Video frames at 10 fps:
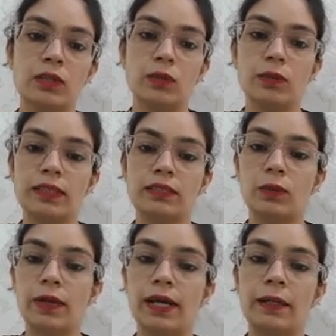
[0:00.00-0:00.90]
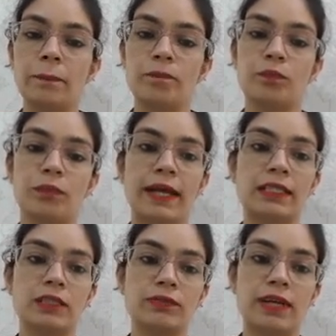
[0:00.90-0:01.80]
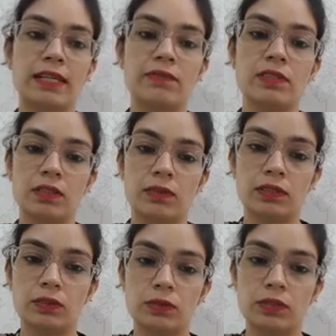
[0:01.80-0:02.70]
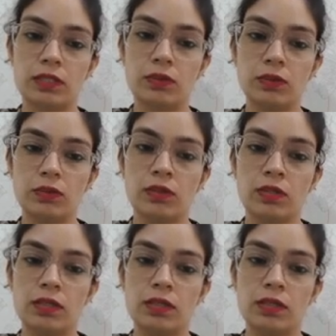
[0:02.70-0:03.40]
2x square minus 5 is equals to 0.